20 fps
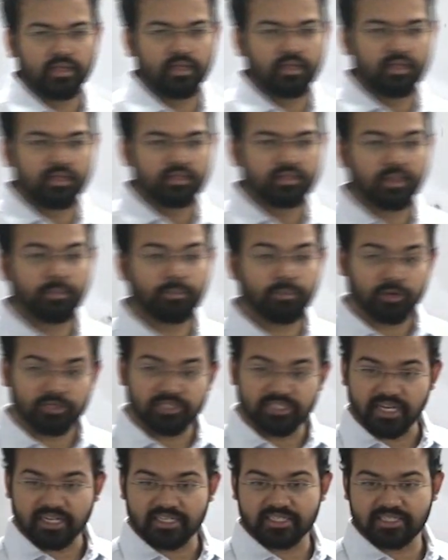the
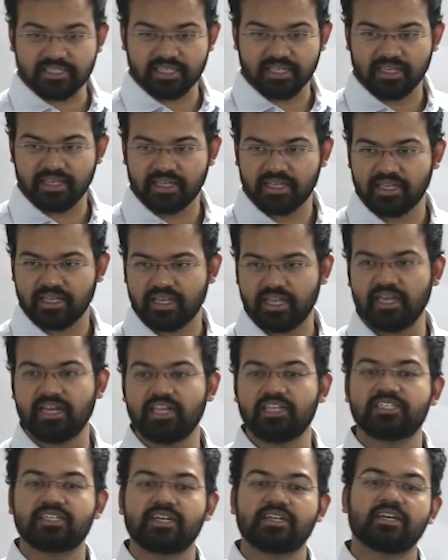projects
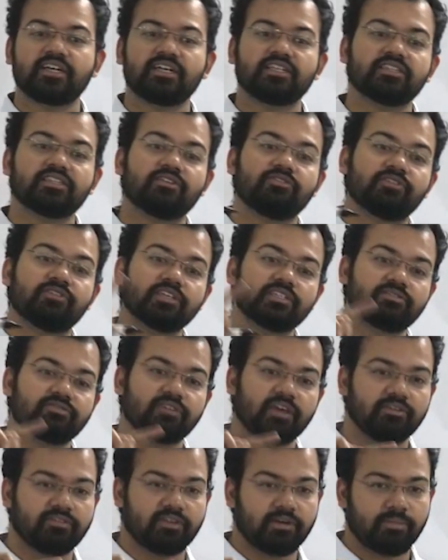initiated in the first
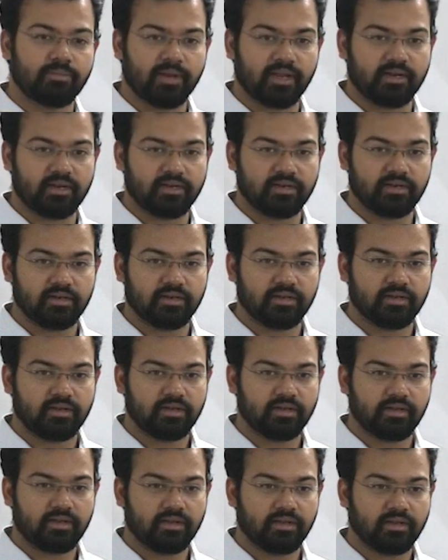5-year plan,
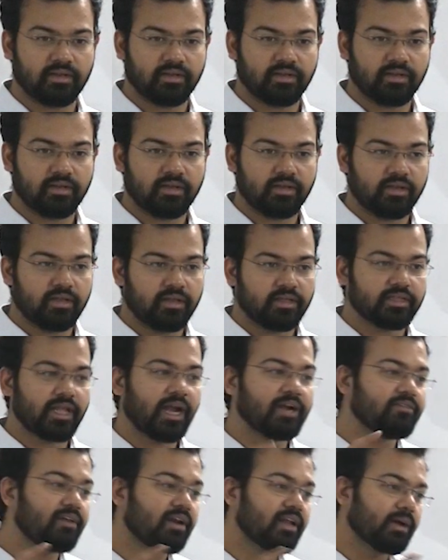
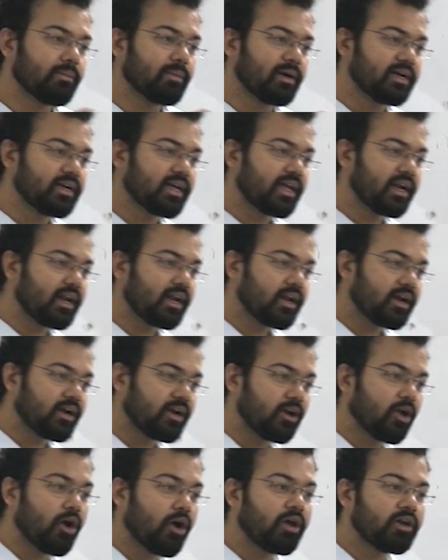that will come under
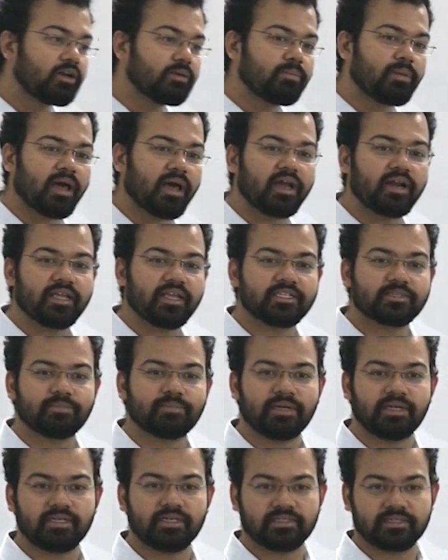non-plan
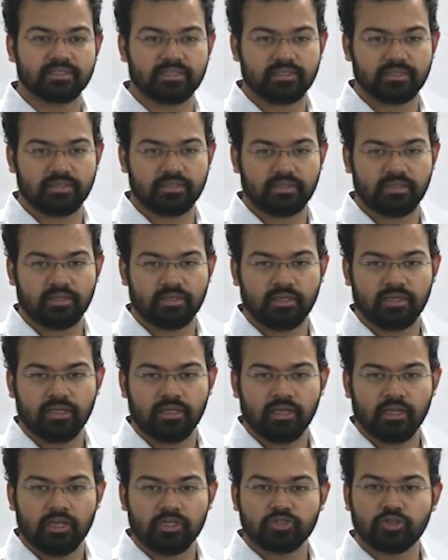expenditure.
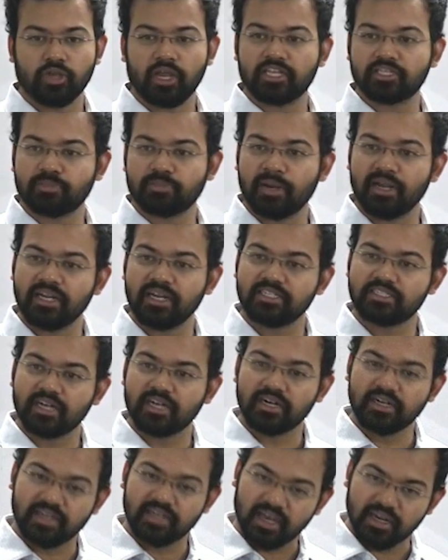So
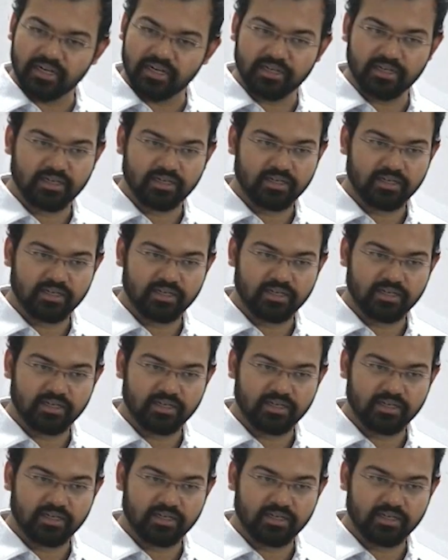expenditure done